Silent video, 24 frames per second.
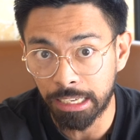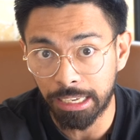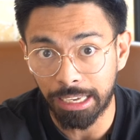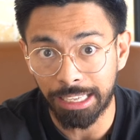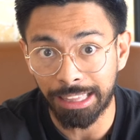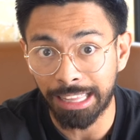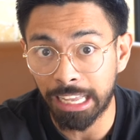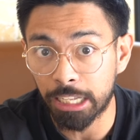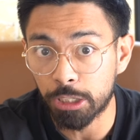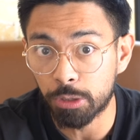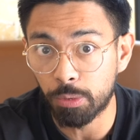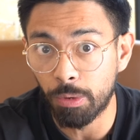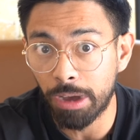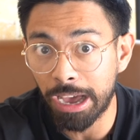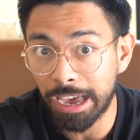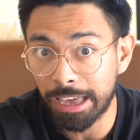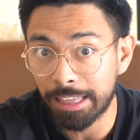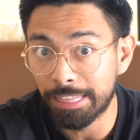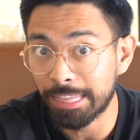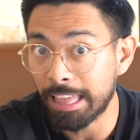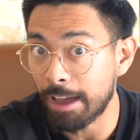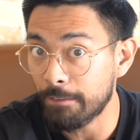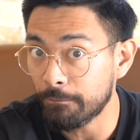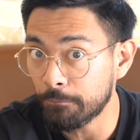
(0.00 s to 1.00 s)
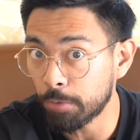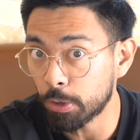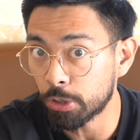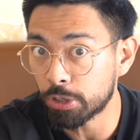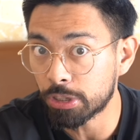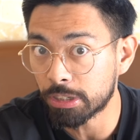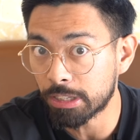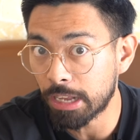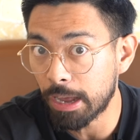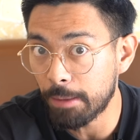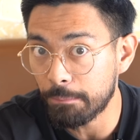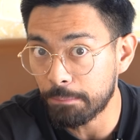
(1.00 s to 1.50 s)
And that's why that
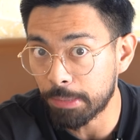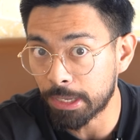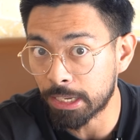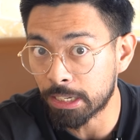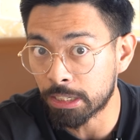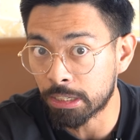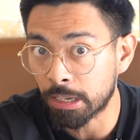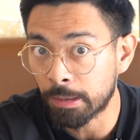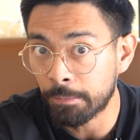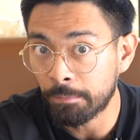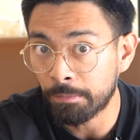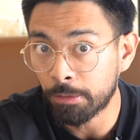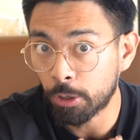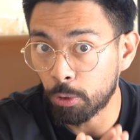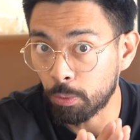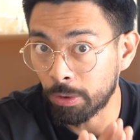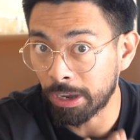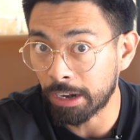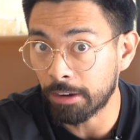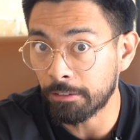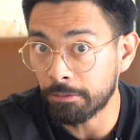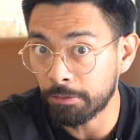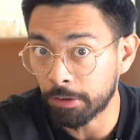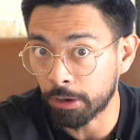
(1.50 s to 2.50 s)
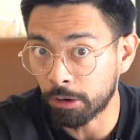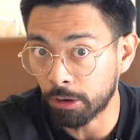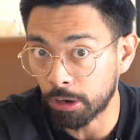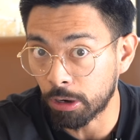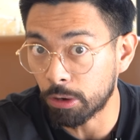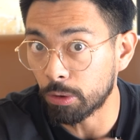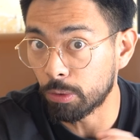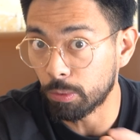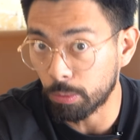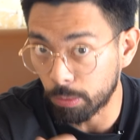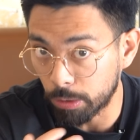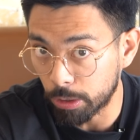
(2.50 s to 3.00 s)
first step is we got to figure
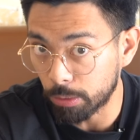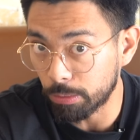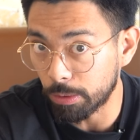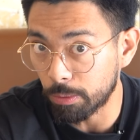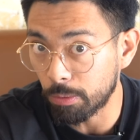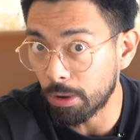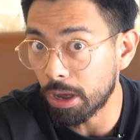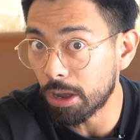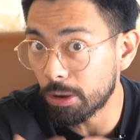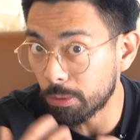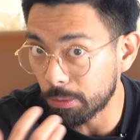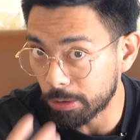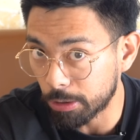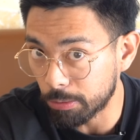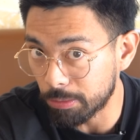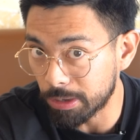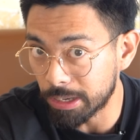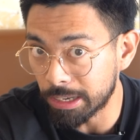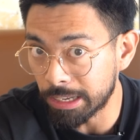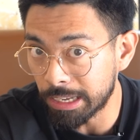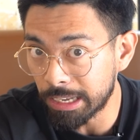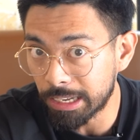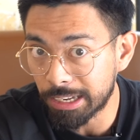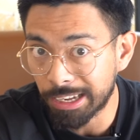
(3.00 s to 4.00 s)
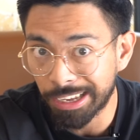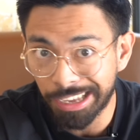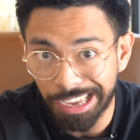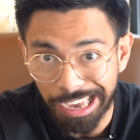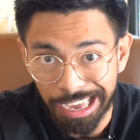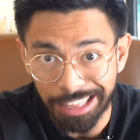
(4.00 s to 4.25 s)
out what do we want, what do we need.